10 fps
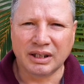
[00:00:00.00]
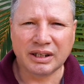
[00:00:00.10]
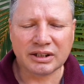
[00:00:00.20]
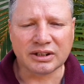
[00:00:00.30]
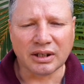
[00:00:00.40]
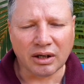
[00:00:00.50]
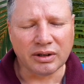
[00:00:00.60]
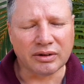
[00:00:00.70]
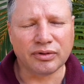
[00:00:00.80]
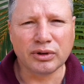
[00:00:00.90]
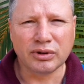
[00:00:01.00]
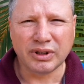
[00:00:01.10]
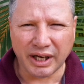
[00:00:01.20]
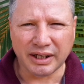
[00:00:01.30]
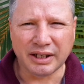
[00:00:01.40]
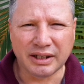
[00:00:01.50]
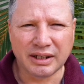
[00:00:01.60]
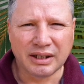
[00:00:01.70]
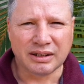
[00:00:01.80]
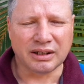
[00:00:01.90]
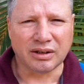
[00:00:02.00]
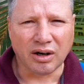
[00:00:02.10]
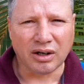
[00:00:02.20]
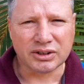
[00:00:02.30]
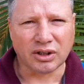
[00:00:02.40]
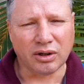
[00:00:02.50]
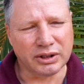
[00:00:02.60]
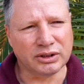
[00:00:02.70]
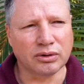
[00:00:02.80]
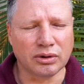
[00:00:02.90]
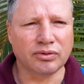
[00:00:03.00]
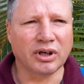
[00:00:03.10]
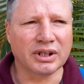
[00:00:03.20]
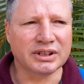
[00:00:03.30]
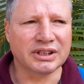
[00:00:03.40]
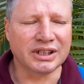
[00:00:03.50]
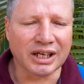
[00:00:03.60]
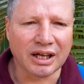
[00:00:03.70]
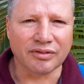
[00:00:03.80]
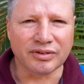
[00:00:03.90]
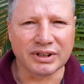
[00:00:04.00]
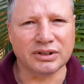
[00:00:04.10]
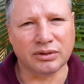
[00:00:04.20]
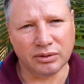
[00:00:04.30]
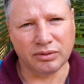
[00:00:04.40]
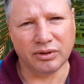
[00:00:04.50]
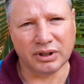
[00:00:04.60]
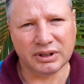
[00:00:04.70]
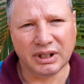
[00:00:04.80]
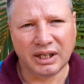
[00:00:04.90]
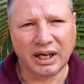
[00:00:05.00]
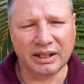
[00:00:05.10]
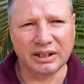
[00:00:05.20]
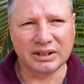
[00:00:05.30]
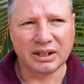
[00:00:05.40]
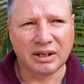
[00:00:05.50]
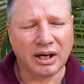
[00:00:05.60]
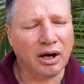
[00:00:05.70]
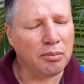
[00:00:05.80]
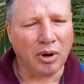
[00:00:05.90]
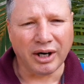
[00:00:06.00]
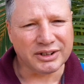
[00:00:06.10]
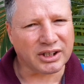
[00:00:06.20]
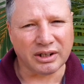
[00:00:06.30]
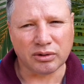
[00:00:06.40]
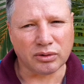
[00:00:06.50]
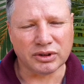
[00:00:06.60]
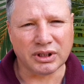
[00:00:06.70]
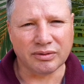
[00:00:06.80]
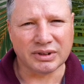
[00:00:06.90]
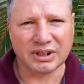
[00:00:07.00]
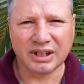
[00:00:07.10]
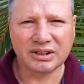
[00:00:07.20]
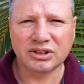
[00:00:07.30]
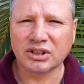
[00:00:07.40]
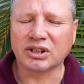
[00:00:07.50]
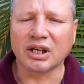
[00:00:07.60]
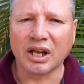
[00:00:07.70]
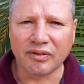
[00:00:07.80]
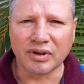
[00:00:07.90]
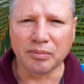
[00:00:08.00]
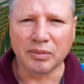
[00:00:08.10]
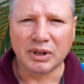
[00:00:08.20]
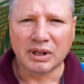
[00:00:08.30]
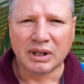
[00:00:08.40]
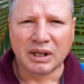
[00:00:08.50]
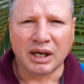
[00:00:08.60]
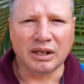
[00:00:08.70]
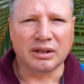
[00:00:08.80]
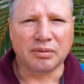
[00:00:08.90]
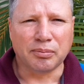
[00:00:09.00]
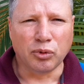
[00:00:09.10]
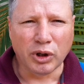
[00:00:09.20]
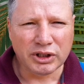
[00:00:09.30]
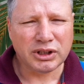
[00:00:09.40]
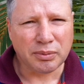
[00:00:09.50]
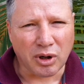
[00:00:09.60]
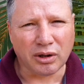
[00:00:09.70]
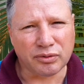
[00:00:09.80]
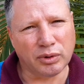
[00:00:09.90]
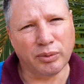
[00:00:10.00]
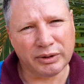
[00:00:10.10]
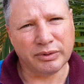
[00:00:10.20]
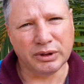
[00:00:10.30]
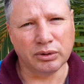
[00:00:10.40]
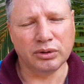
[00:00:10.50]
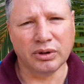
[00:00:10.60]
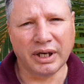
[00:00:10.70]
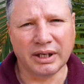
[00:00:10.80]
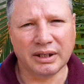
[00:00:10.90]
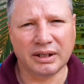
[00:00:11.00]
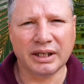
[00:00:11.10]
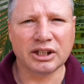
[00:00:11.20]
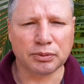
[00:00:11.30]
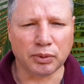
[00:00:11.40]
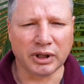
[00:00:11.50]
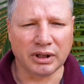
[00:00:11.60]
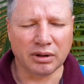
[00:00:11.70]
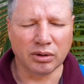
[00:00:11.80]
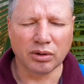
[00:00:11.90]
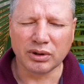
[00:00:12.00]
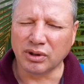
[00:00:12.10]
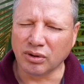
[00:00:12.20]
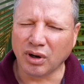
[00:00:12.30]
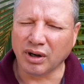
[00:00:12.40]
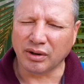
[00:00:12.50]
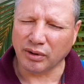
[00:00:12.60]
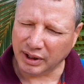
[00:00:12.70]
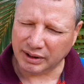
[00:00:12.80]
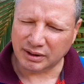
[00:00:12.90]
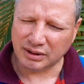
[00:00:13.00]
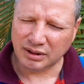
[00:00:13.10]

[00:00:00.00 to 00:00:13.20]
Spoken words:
Let us know that through today, that God's heart is good for us. His love is good for us. And His, our minds cannot conceive us. Let us just love Him and worship God through what we do today. Let us pray. Lord, You are great.